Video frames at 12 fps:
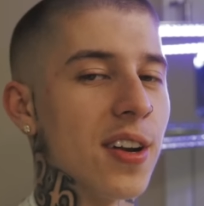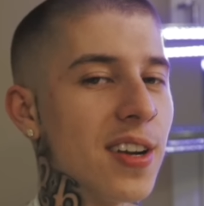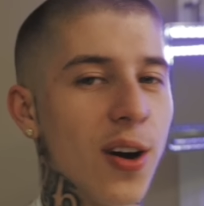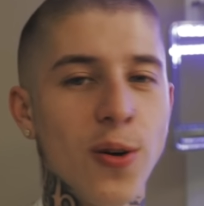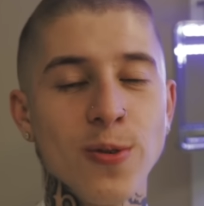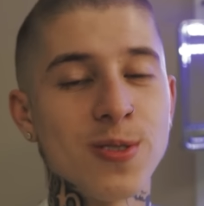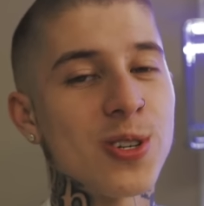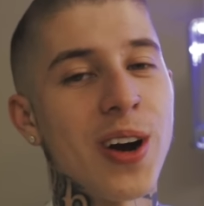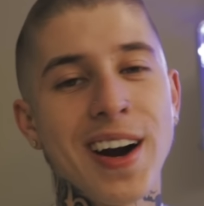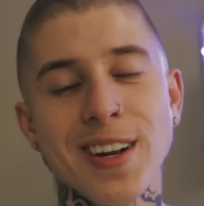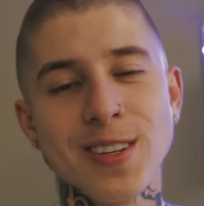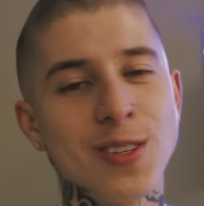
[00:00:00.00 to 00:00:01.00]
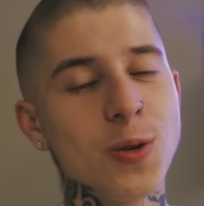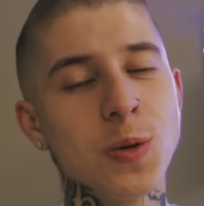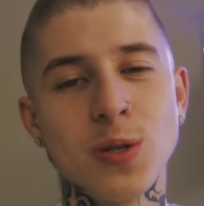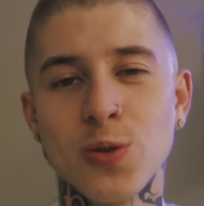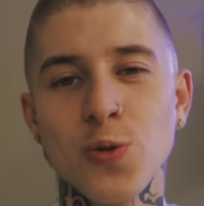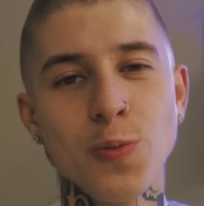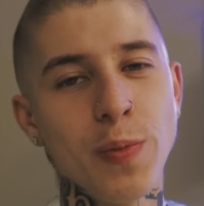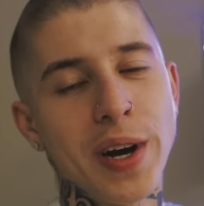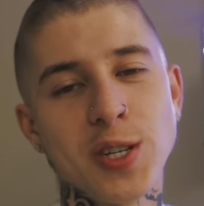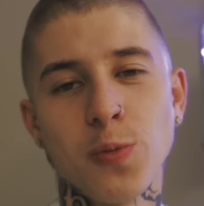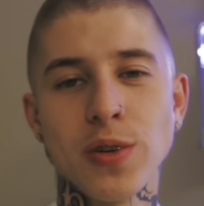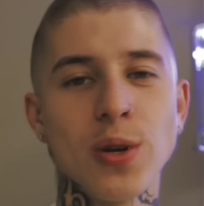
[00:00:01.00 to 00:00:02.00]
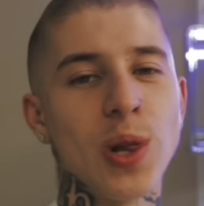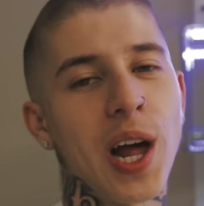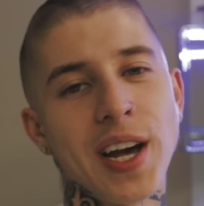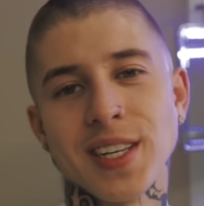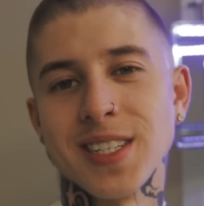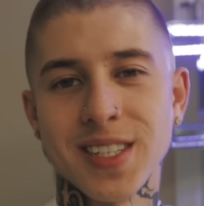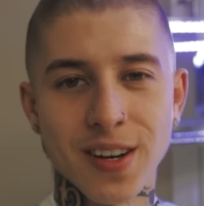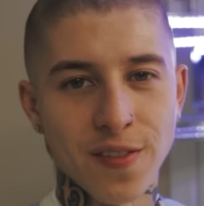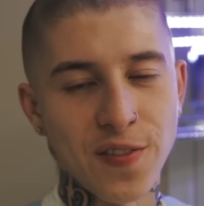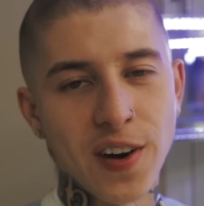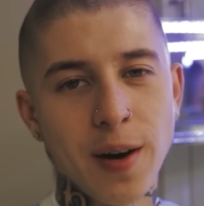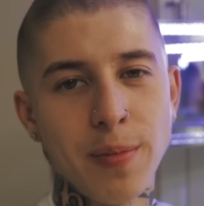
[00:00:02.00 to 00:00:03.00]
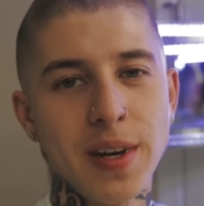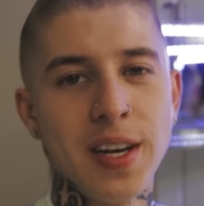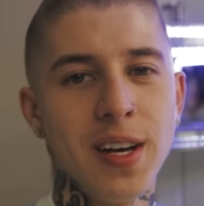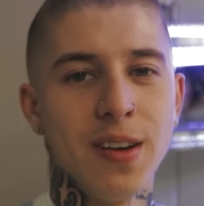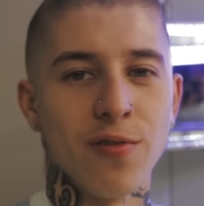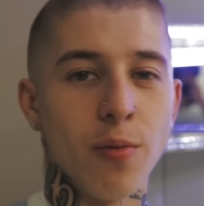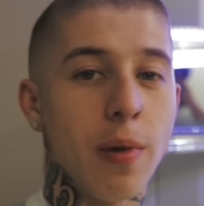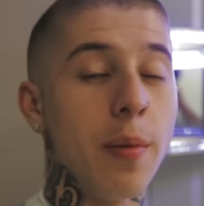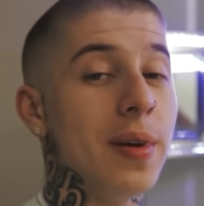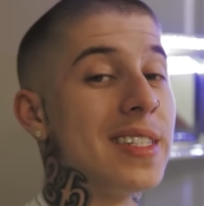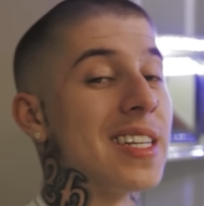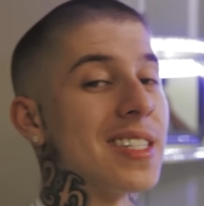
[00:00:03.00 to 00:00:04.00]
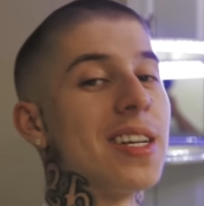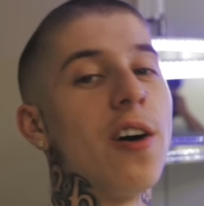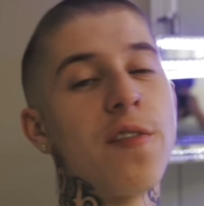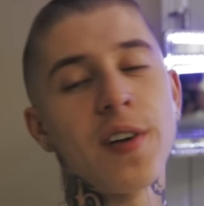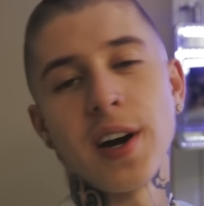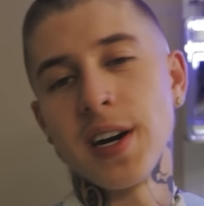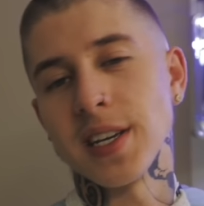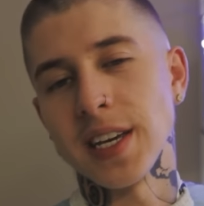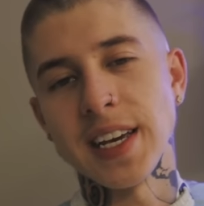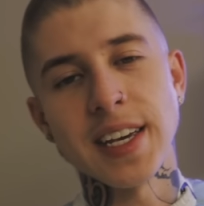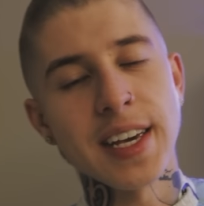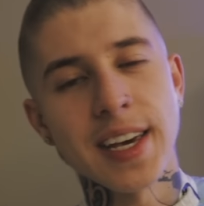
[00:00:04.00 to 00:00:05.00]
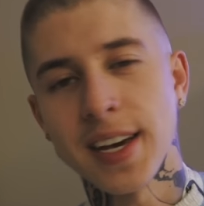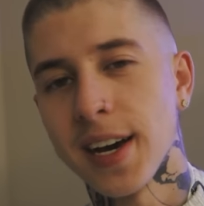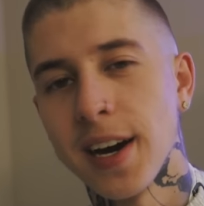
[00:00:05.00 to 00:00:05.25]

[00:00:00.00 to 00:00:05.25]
Don't try to do too much when you line yourself up. Remember, it's a self-cut, you ain't getting